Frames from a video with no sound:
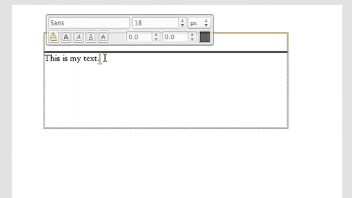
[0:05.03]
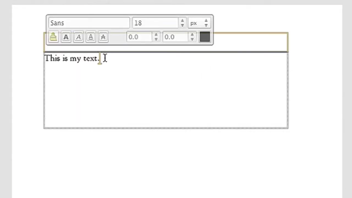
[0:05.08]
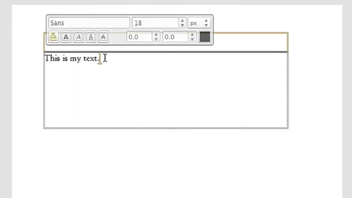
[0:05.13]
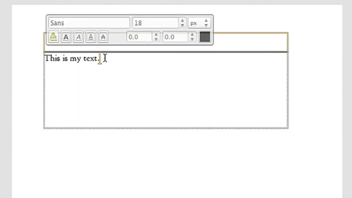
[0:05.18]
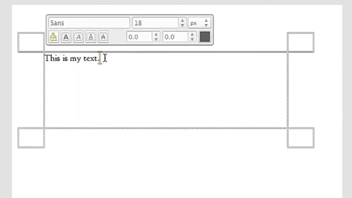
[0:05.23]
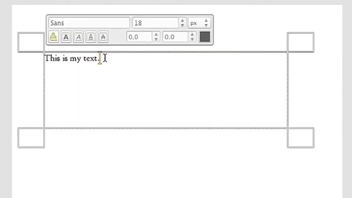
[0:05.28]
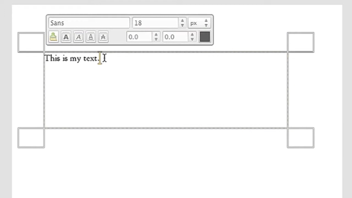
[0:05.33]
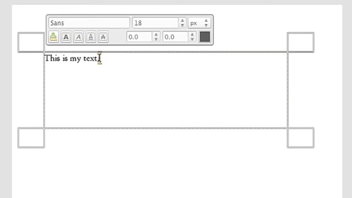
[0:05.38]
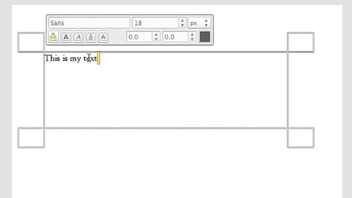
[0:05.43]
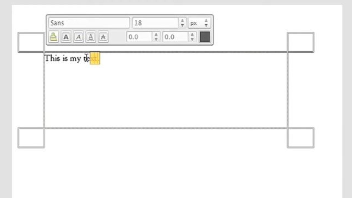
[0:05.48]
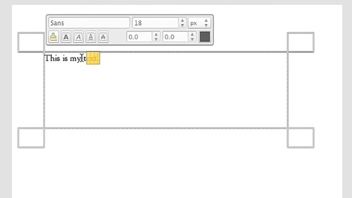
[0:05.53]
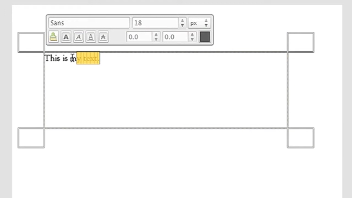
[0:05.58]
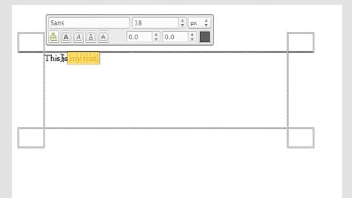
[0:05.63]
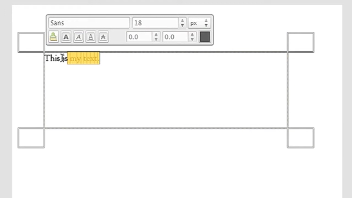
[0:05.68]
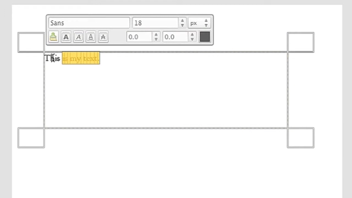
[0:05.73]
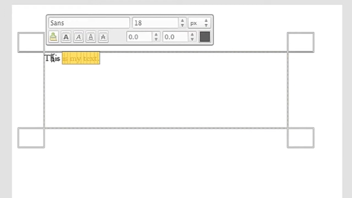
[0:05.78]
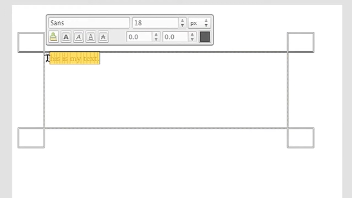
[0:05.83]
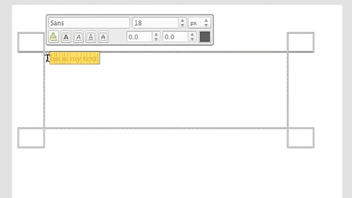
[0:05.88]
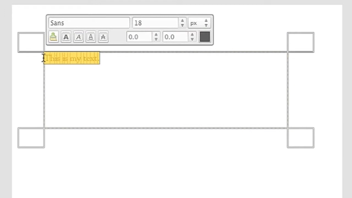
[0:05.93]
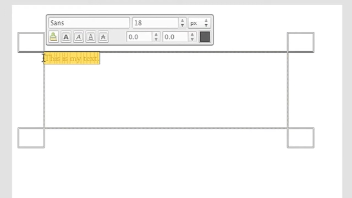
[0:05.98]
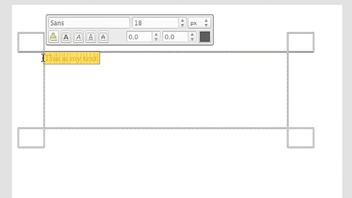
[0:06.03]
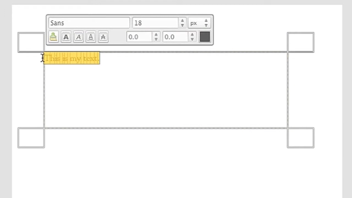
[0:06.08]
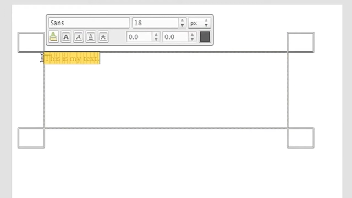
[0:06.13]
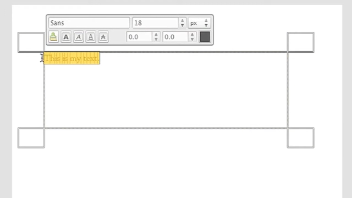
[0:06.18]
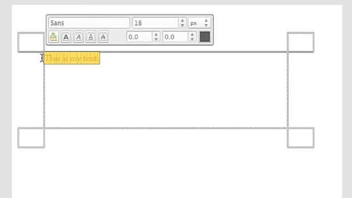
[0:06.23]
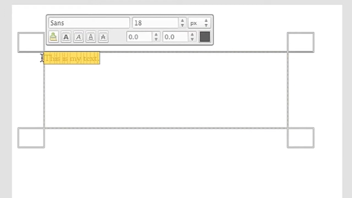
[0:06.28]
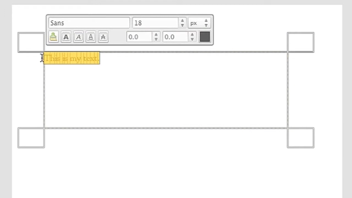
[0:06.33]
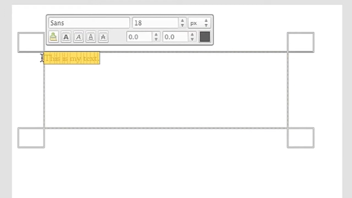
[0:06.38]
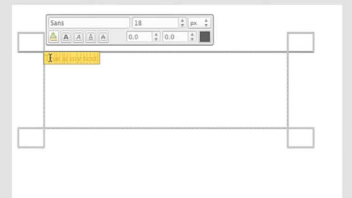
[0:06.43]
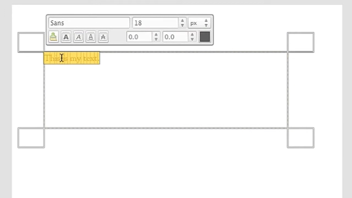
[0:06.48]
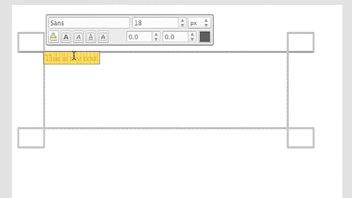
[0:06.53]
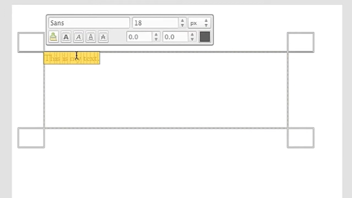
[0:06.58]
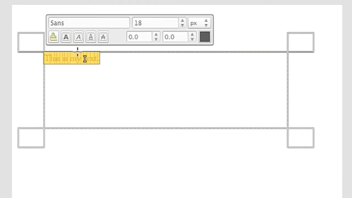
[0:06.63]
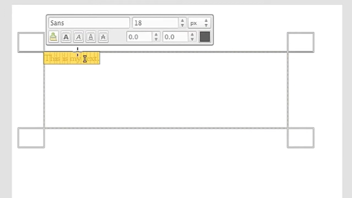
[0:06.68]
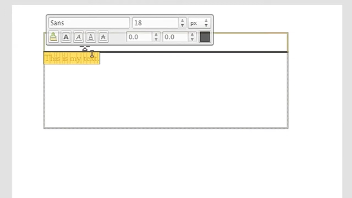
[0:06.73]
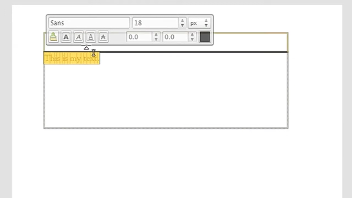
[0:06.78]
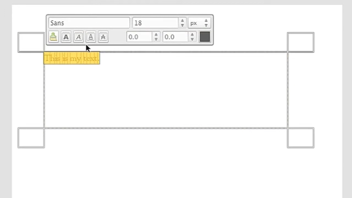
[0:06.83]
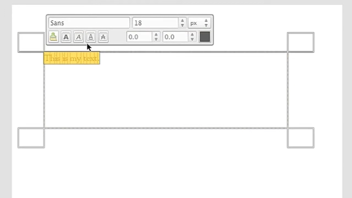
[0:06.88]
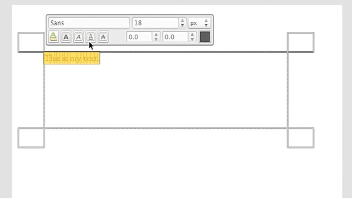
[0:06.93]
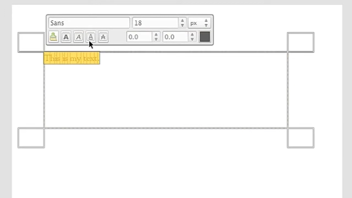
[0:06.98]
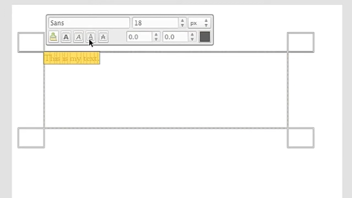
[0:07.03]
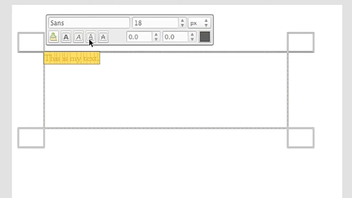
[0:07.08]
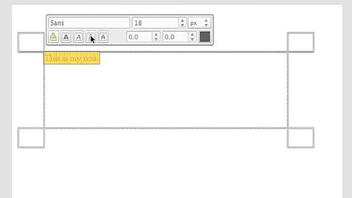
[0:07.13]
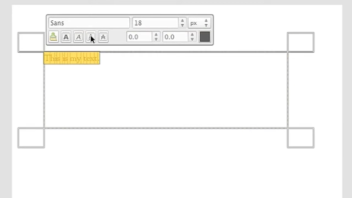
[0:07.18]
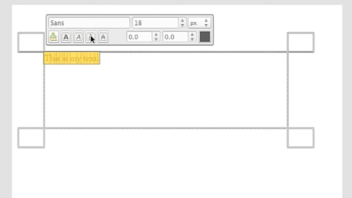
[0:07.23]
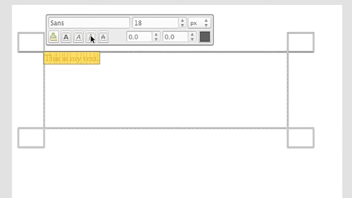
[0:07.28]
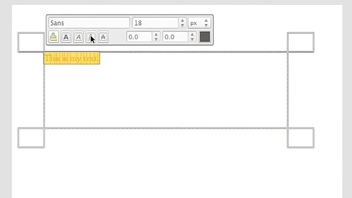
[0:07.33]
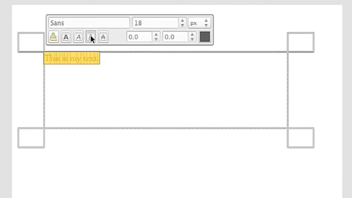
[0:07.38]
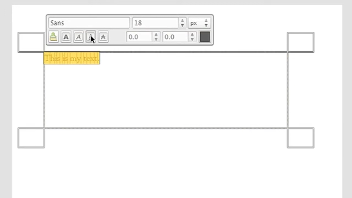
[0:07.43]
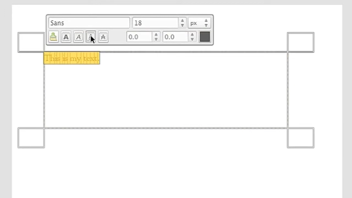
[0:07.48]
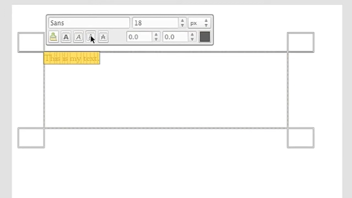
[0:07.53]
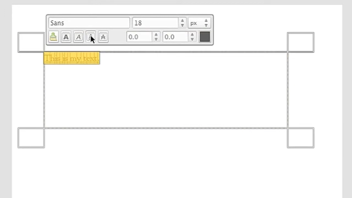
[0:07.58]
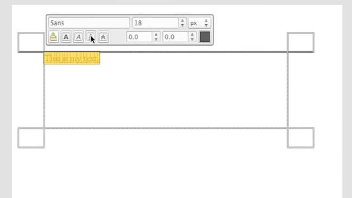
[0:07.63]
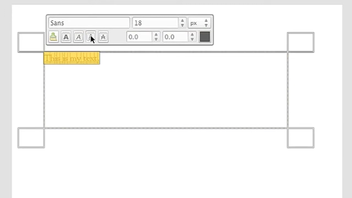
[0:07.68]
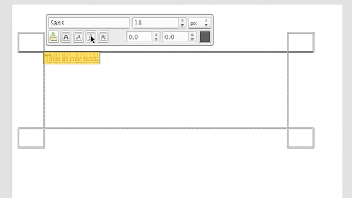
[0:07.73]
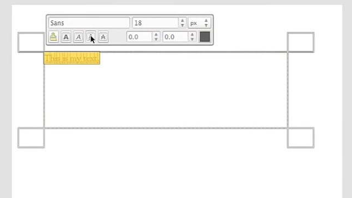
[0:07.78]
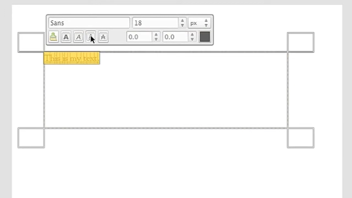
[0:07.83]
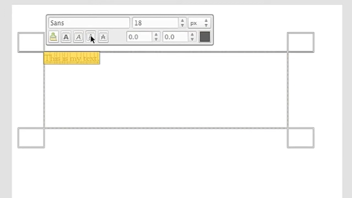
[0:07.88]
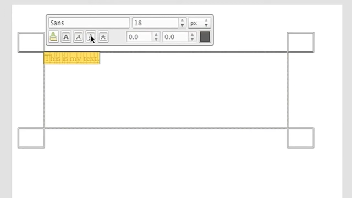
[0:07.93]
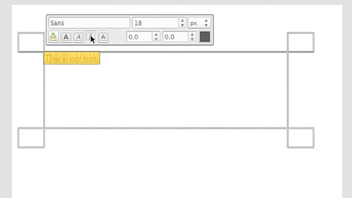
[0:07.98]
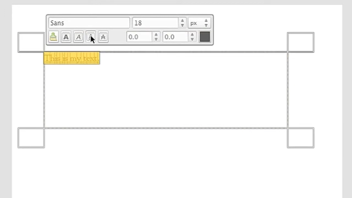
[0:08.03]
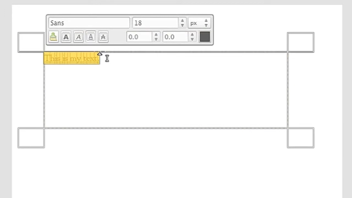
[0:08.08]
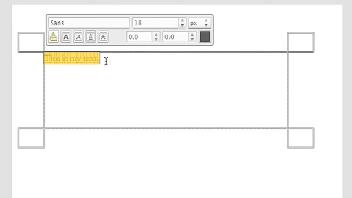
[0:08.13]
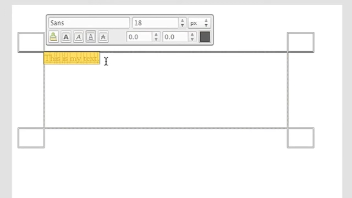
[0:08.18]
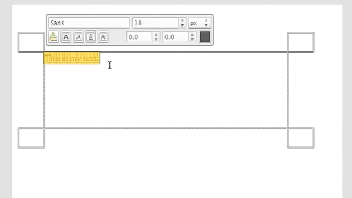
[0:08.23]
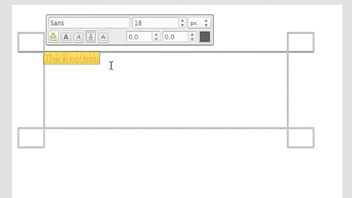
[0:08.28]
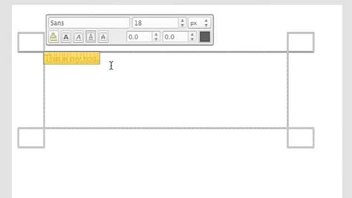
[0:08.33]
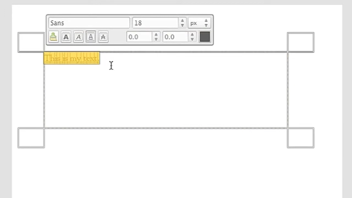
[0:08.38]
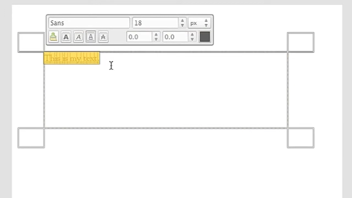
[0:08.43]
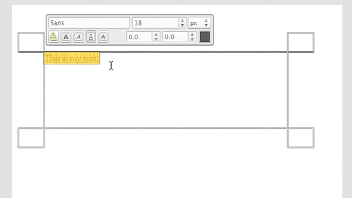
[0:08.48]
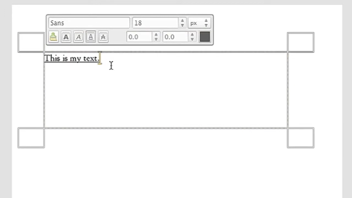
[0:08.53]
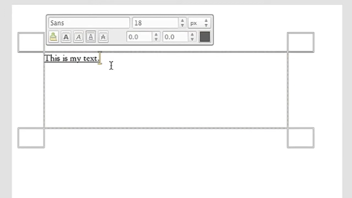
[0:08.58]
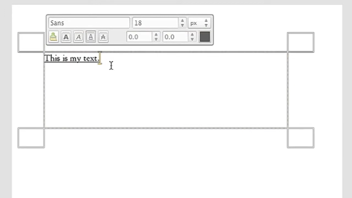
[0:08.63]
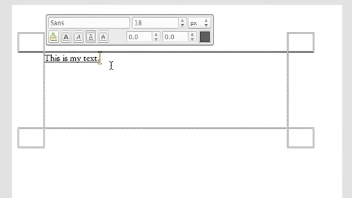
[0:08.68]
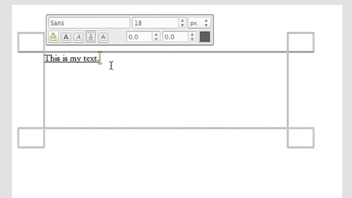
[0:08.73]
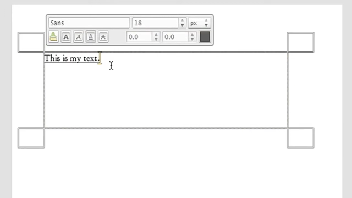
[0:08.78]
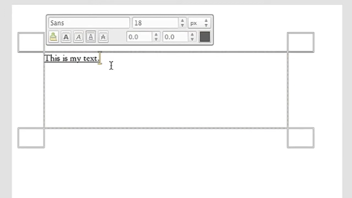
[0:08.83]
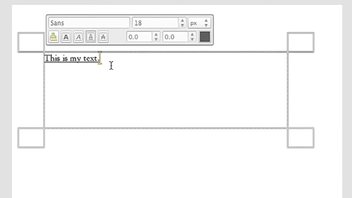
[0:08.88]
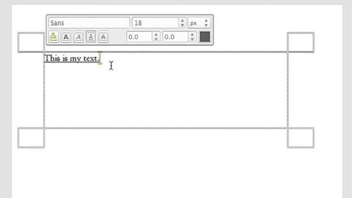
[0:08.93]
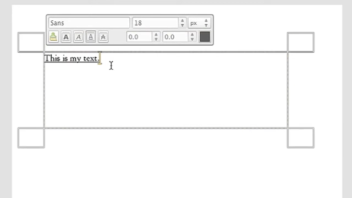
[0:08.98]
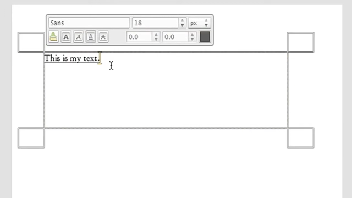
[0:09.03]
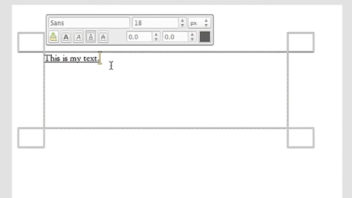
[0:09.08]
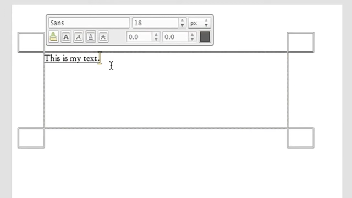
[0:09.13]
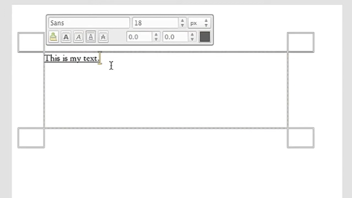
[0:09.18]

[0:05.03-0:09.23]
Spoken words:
(no speaker visible)